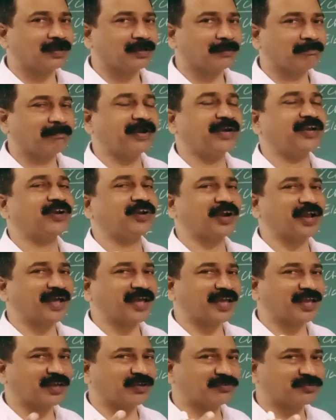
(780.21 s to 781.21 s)
Pen
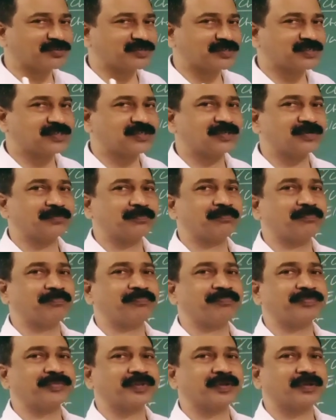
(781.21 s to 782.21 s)
drives.
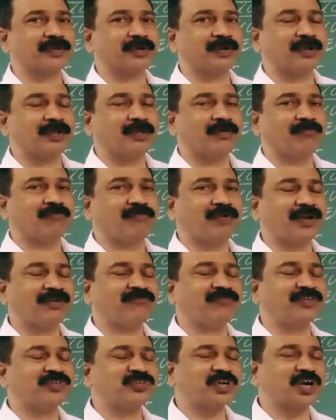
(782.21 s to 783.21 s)
When
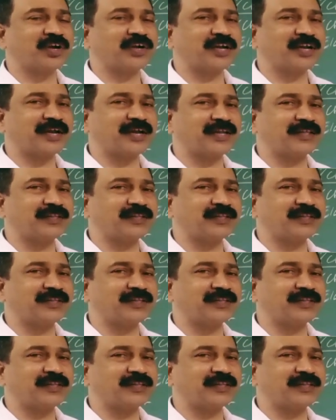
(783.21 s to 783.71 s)
we started getting